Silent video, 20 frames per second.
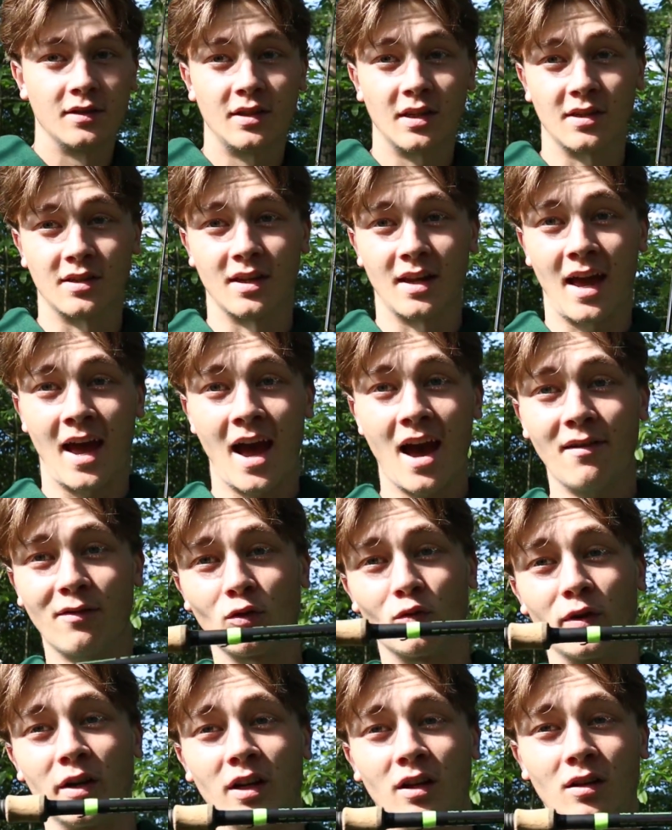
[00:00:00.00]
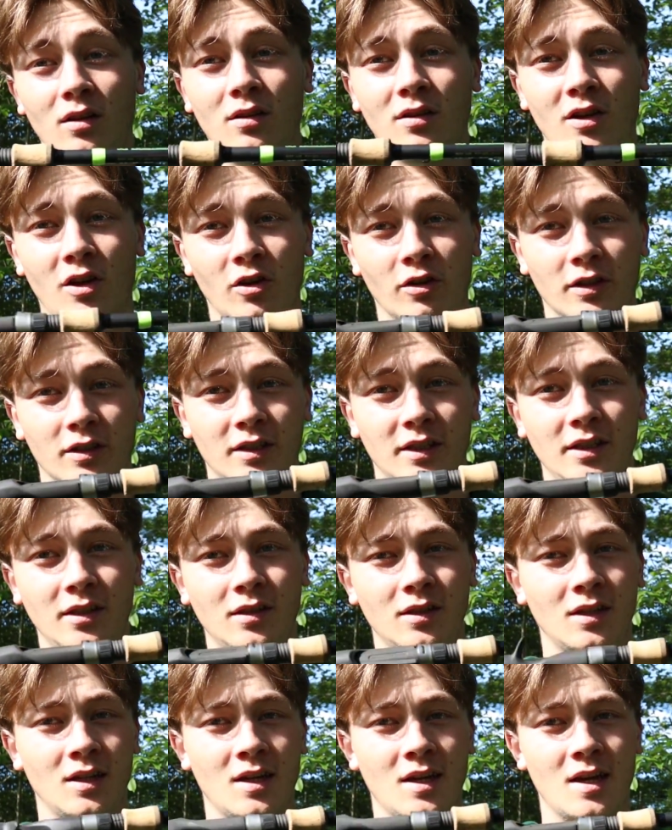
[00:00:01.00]
doesn't have a reel currently,
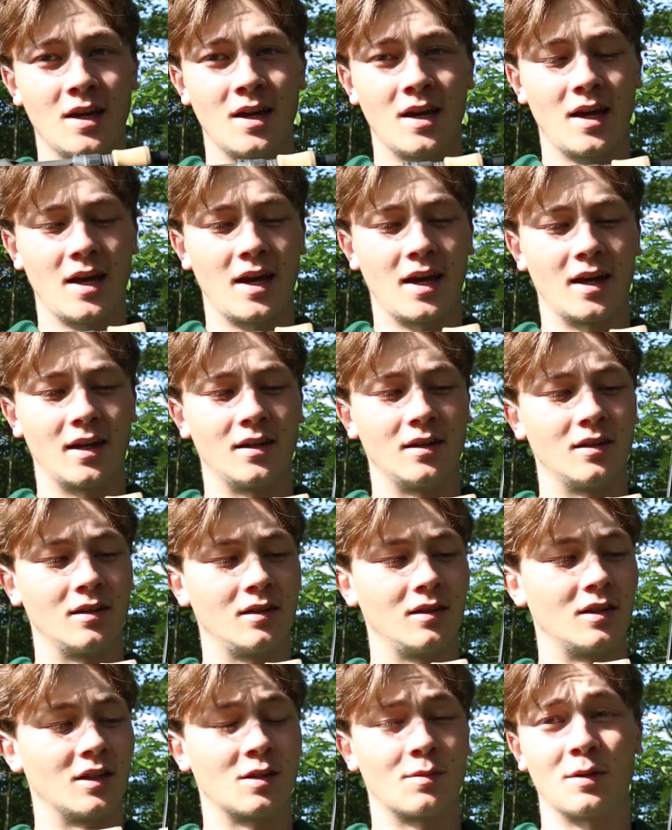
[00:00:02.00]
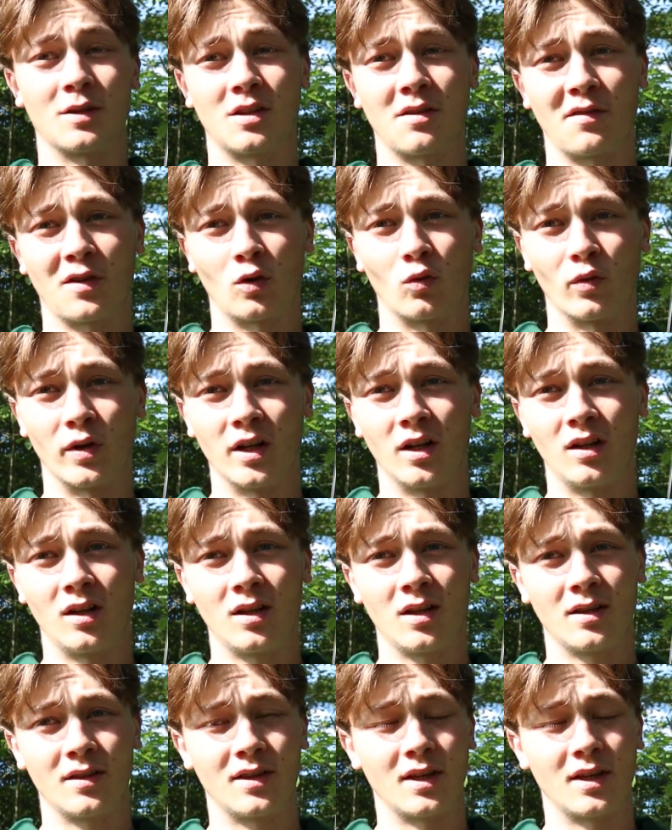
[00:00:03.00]
and the specific reel